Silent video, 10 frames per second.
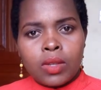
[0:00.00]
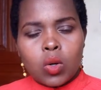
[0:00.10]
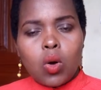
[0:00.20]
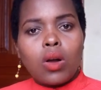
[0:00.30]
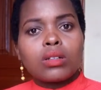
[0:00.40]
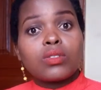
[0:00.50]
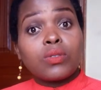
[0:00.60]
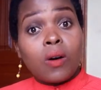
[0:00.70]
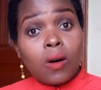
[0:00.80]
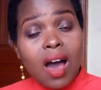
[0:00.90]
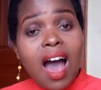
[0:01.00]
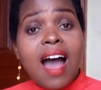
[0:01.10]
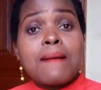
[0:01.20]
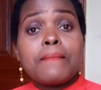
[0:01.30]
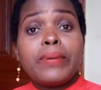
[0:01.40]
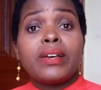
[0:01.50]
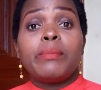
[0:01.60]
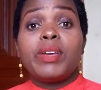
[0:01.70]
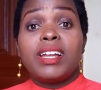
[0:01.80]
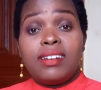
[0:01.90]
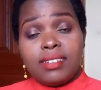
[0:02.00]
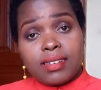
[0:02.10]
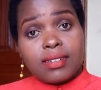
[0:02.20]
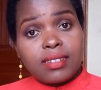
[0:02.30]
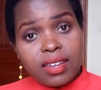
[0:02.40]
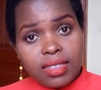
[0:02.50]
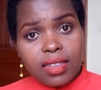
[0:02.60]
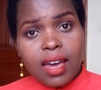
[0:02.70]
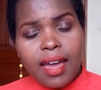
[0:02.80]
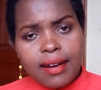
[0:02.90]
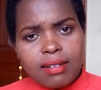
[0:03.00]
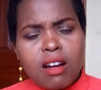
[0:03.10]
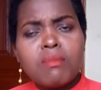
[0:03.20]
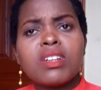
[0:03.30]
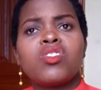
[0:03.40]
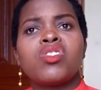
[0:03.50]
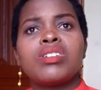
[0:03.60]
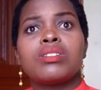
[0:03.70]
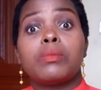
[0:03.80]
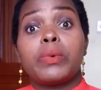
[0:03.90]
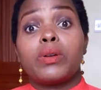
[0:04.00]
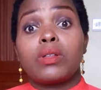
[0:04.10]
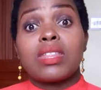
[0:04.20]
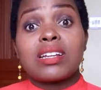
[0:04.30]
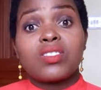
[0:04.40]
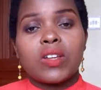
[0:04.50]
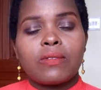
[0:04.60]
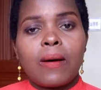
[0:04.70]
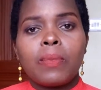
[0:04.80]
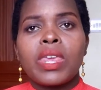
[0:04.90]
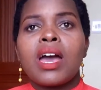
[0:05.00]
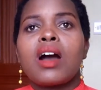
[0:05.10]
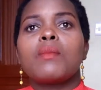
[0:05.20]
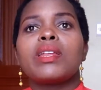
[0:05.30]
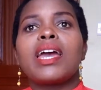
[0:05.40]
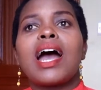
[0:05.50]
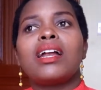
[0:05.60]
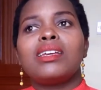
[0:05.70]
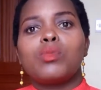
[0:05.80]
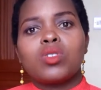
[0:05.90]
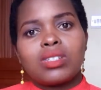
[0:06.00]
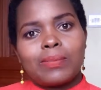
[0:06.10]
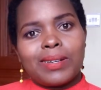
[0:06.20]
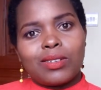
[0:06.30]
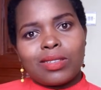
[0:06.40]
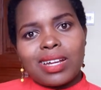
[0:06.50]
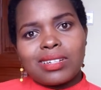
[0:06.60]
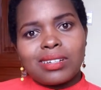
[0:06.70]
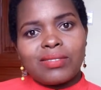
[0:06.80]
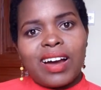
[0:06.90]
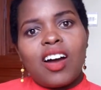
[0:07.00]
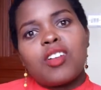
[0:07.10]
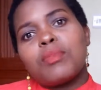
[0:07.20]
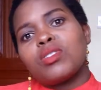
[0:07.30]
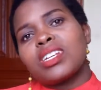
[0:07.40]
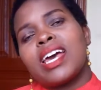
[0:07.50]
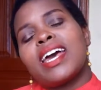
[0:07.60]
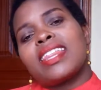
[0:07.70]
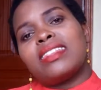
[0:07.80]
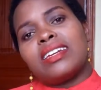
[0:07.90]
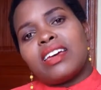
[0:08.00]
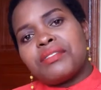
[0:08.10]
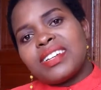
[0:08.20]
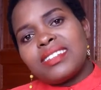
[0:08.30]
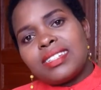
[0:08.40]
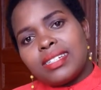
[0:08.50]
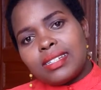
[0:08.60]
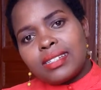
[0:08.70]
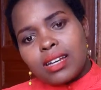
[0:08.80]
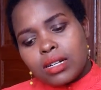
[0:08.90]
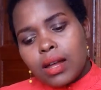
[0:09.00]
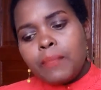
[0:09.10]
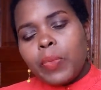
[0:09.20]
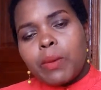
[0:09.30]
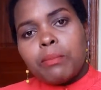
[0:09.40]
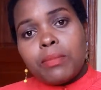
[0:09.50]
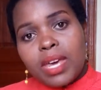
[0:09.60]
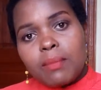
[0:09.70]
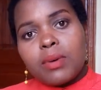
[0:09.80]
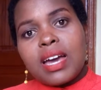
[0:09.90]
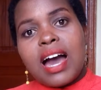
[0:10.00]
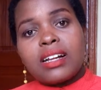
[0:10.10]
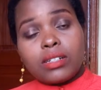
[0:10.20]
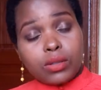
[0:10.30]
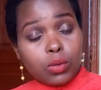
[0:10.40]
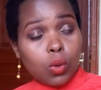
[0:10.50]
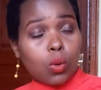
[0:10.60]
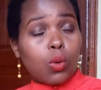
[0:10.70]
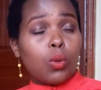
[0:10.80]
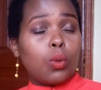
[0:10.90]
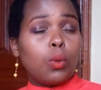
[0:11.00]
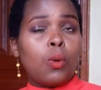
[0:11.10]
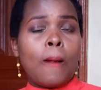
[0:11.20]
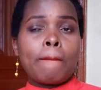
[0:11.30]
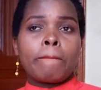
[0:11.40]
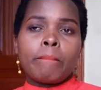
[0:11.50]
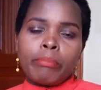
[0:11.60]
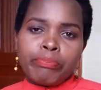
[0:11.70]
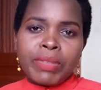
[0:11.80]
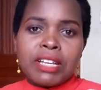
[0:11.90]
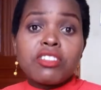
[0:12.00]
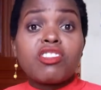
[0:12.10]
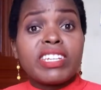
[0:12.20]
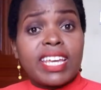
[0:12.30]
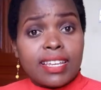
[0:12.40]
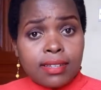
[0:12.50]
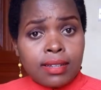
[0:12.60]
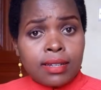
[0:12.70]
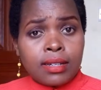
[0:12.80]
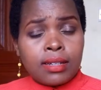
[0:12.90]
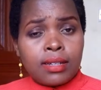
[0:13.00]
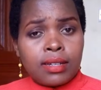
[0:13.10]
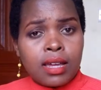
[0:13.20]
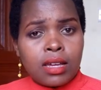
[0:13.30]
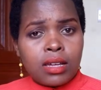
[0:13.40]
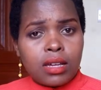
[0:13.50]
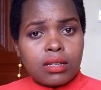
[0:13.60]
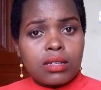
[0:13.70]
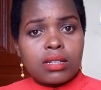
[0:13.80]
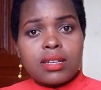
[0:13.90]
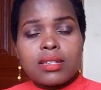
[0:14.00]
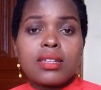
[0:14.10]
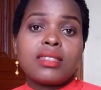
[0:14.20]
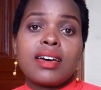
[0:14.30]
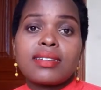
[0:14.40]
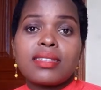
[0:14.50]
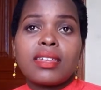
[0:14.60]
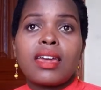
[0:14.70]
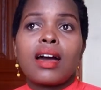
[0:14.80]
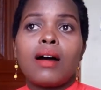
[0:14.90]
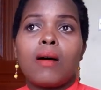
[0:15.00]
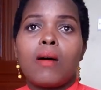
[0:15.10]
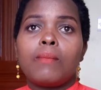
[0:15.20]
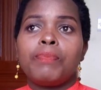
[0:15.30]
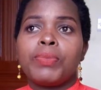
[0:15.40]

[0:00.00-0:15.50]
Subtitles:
calls for a big disaster in the area. How many trees depend on that river? How many animals depend on that river? How about the diversities that maybe are so stressed in that they are